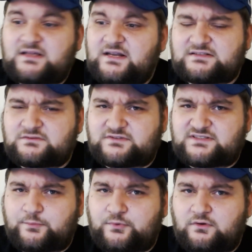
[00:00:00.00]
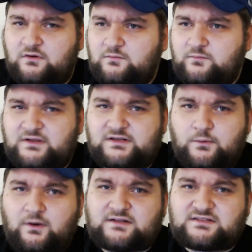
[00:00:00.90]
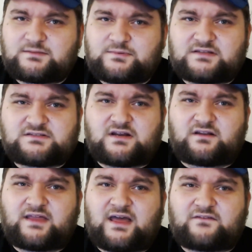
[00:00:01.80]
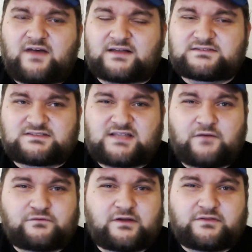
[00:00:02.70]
It isn't reciprocal, but you know what? Deepkin generally have access to every other